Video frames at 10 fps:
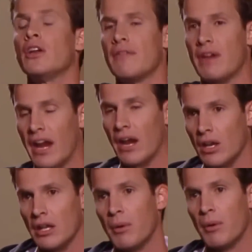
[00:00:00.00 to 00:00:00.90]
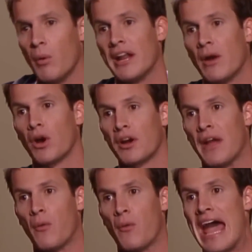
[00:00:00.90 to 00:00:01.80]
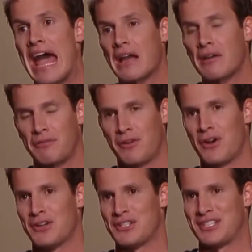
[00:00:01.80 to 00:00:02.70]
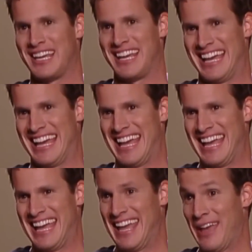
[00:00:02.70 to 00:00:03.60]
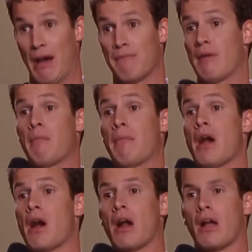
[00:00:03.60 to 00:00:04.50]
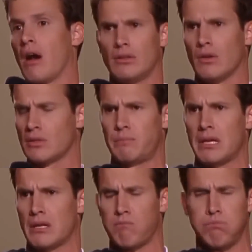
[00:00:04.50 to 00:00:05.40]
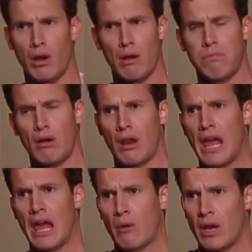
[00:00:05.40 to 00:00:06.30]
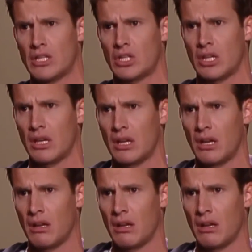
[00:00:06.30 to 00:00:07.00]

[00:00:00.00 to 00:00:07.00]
I know you have a hair lip, but why not work on that rack first? I'm from America. Don't speak your booga booga language.